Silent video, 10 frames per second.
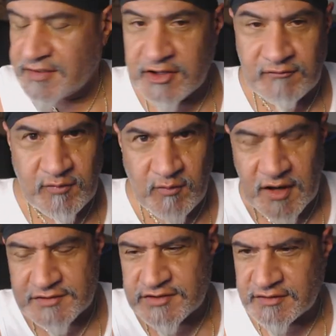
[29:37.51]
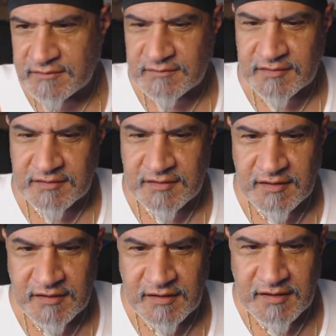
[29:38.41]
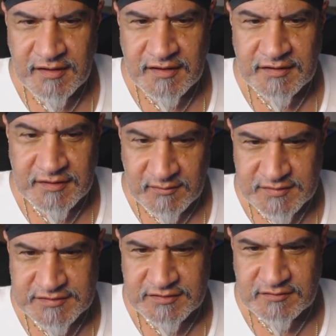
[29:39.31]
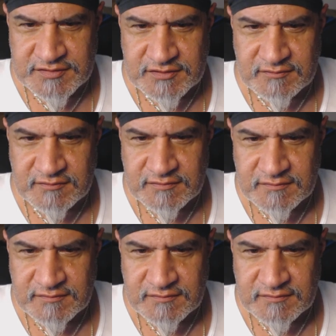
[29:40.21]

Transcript: Thank you for watching, and I will see you soon.